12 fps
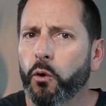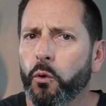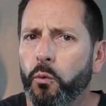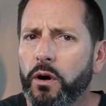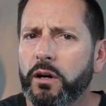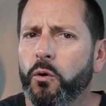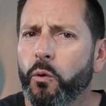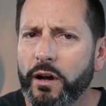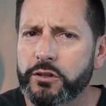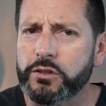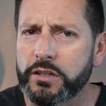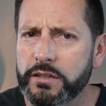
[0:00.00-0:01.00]
or what
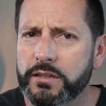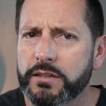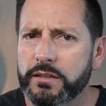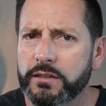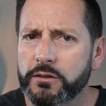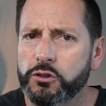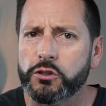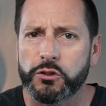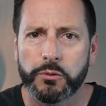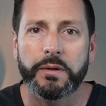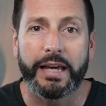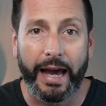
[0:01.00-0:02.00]
questions should
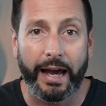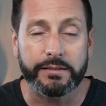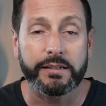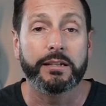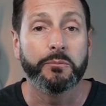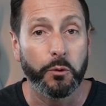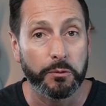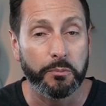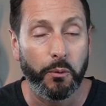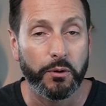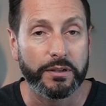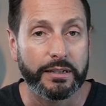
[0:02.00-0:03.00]
you be asking, more
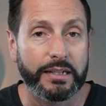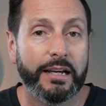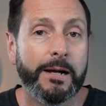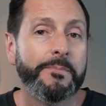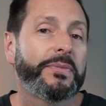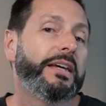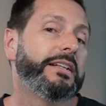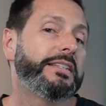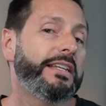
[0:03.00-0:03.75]
importantly? And in